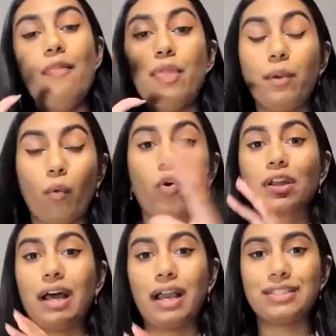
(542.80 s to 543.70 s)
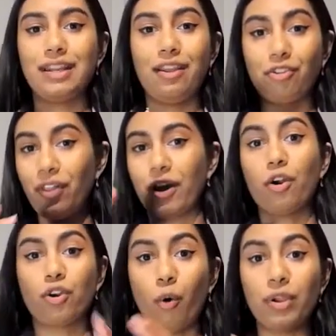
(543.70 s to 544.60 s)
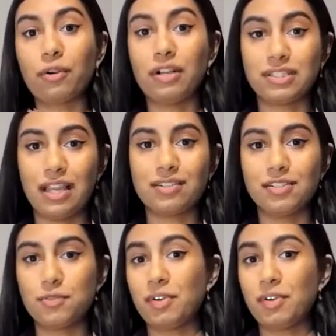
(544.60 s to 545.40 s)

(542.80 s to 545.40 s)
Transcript: and then organize it into a coherent sentence,